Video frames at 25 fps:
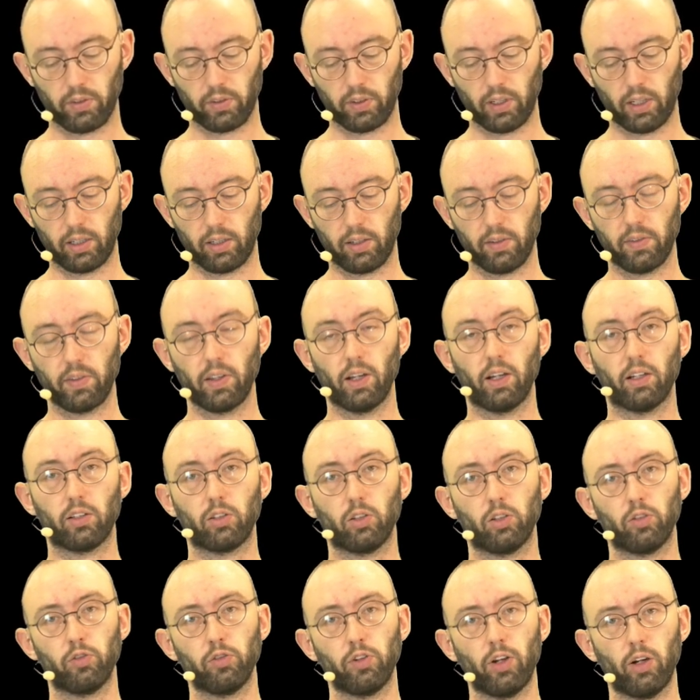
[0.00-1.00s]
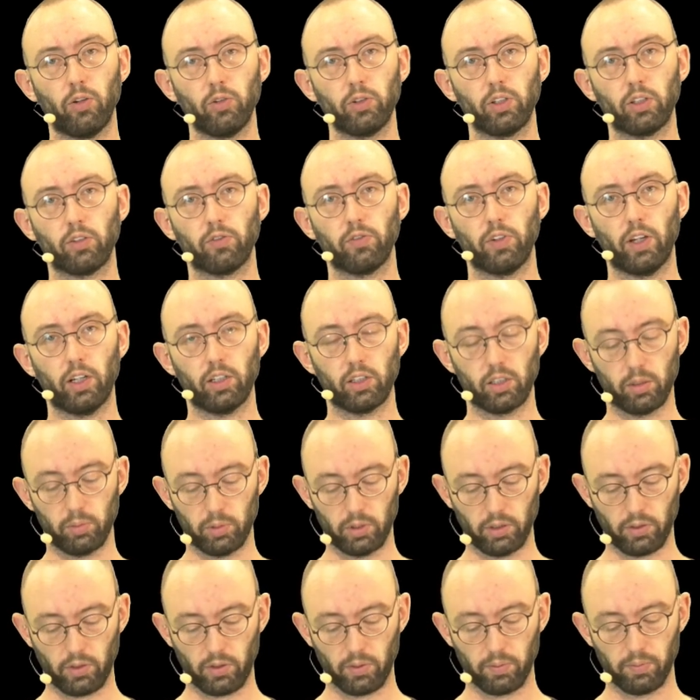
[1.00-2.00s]
studies are confounding
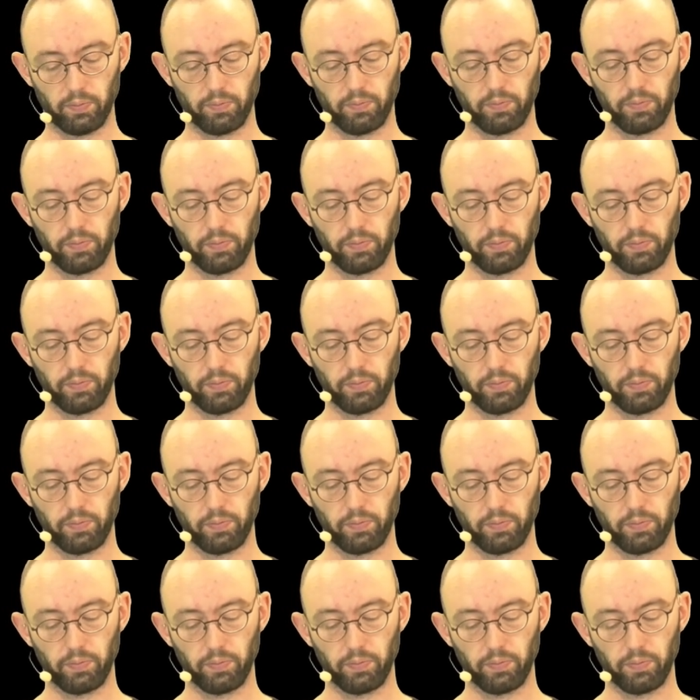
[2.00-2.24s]
variables